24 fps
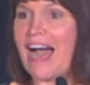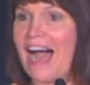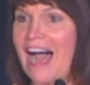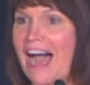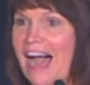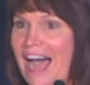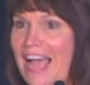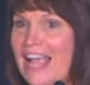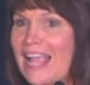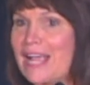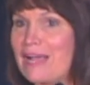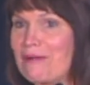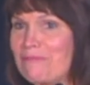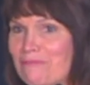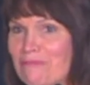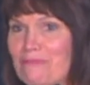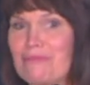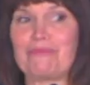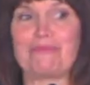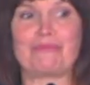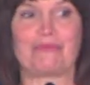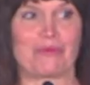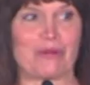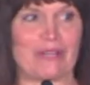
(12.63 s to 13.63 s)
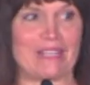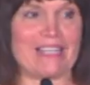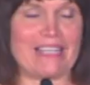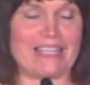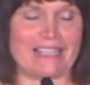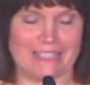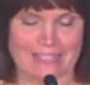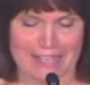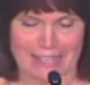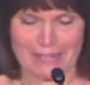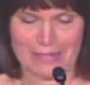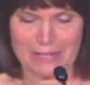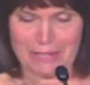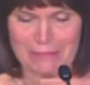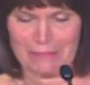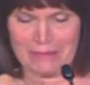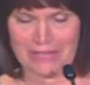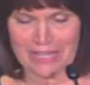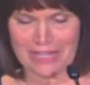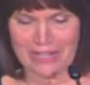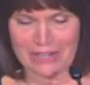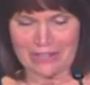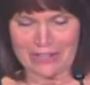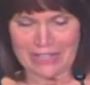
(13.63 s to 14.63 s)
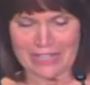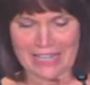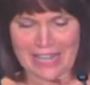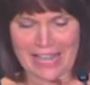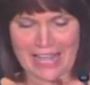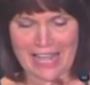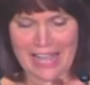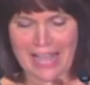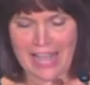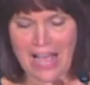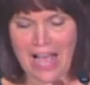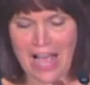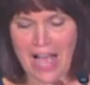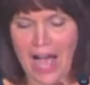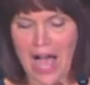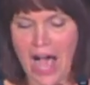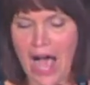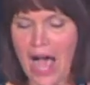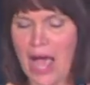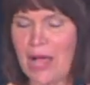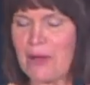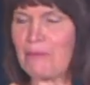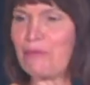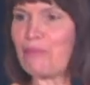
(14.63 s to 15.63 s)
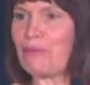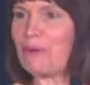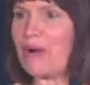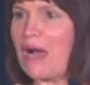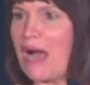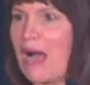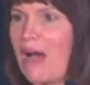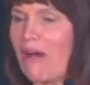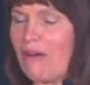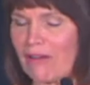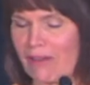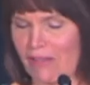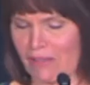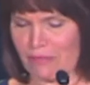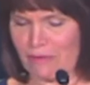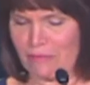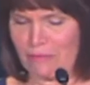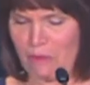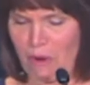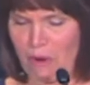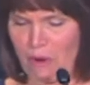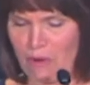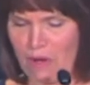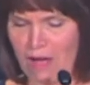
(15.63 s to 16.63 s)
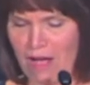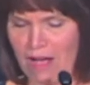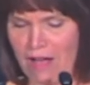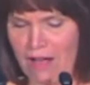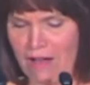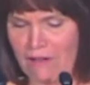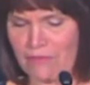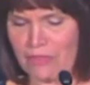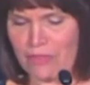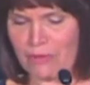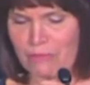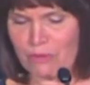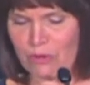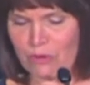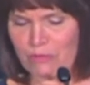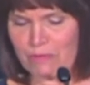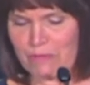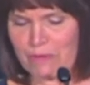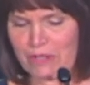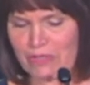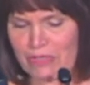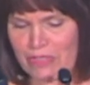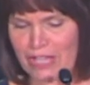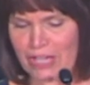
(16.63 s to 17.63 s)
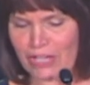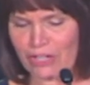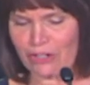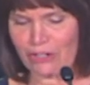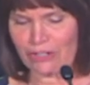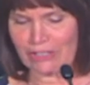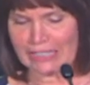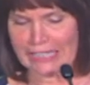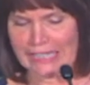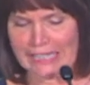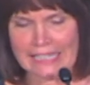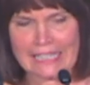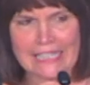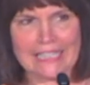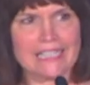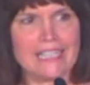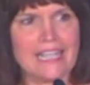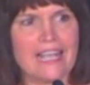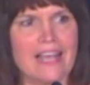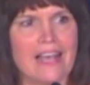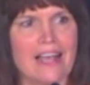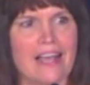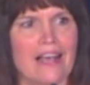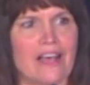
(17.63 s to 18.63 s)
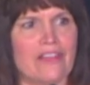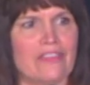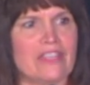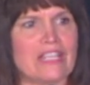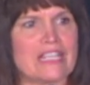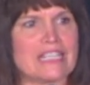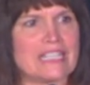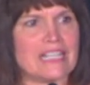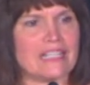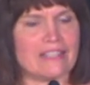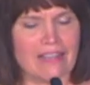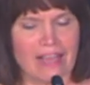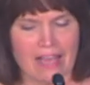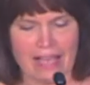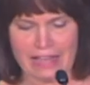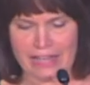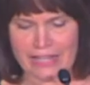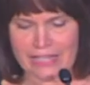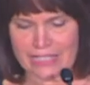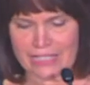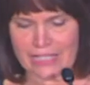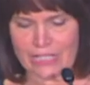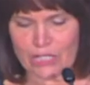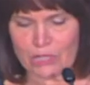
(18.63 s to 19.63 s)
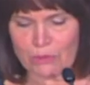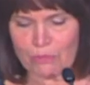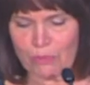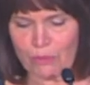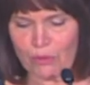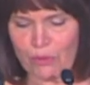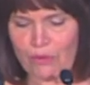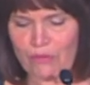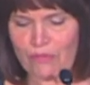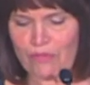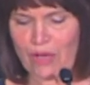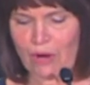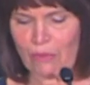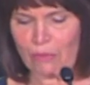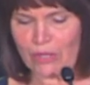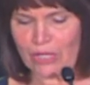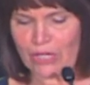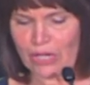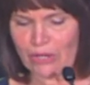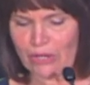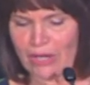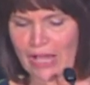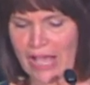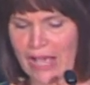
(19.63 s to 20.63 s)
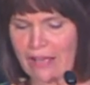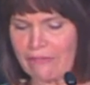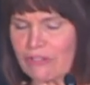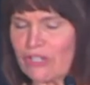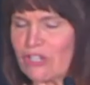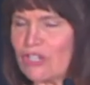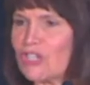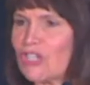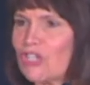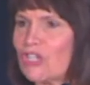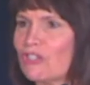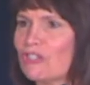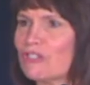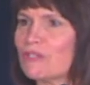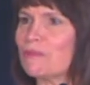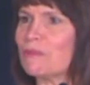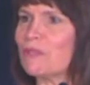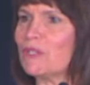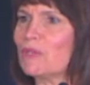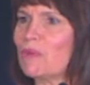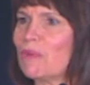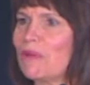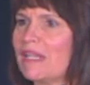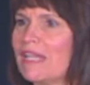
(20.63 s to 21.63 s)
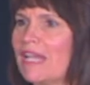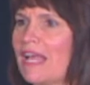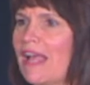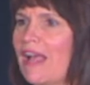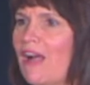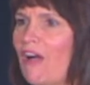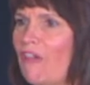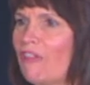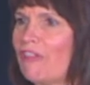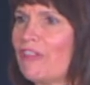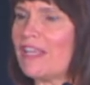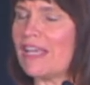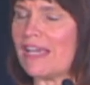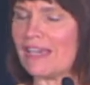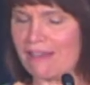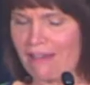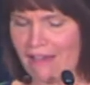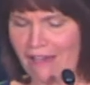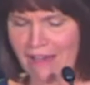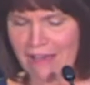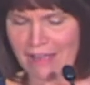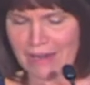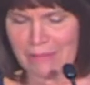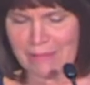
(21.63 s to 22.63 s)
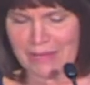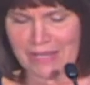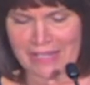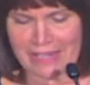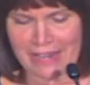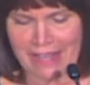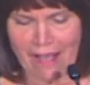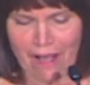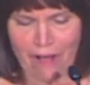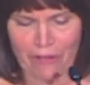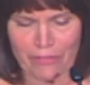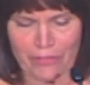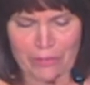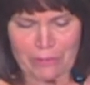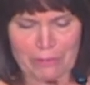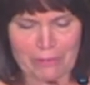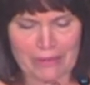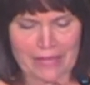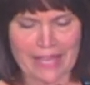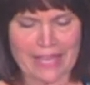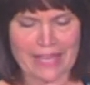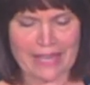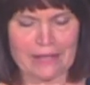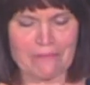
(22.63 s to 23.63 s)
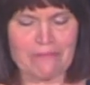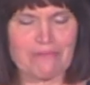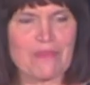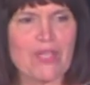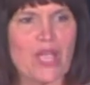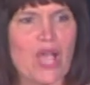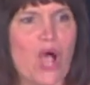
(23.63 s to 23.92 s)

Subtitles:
I am really excited to be here today. I'm proud of the movement that you're leading. This alliance is proof that we don't have to choose between a healthy economy and a healthy planet.